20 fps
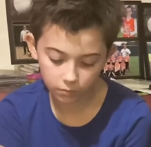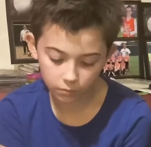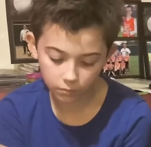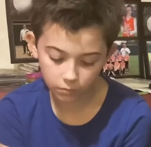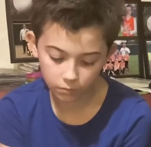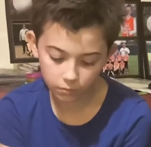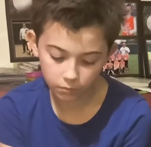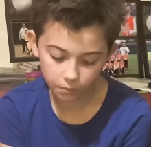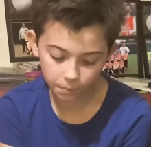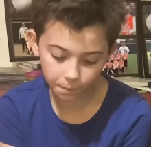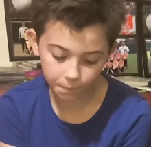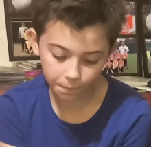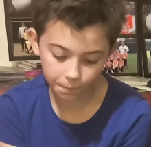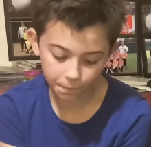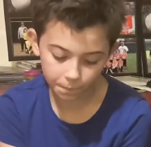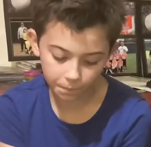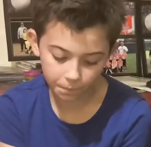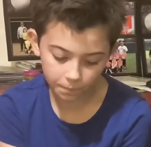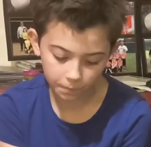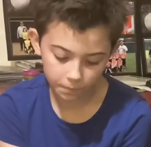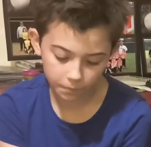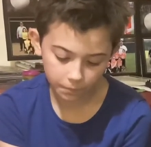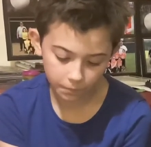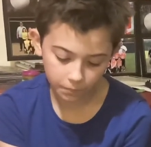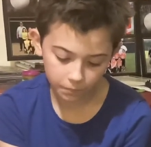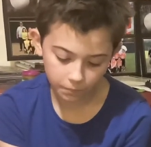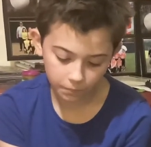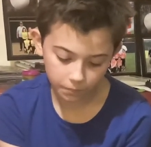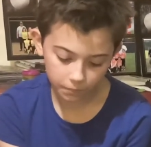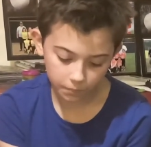
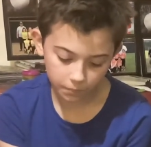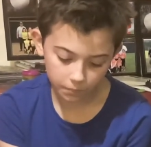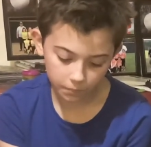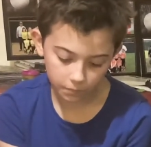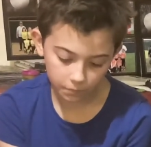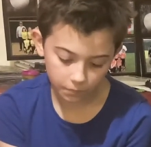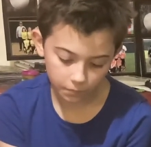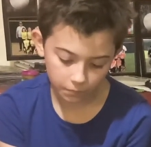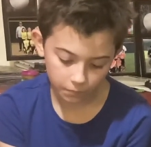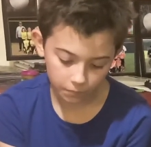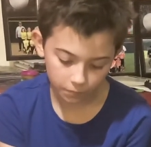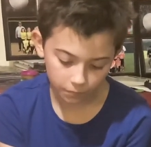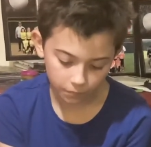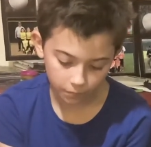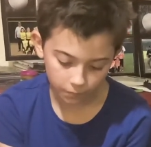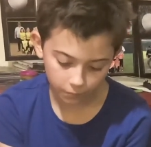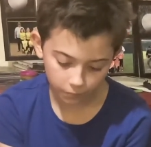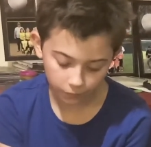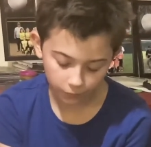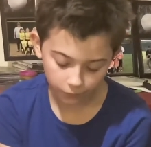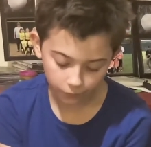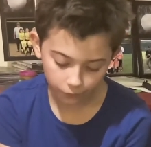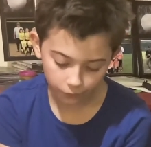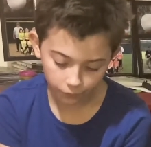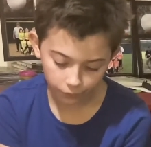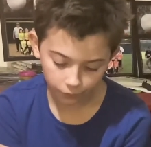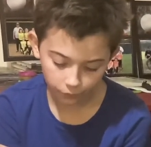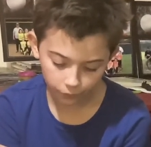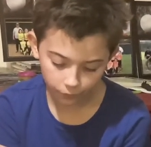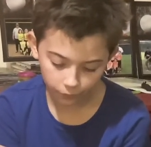(no one is talking)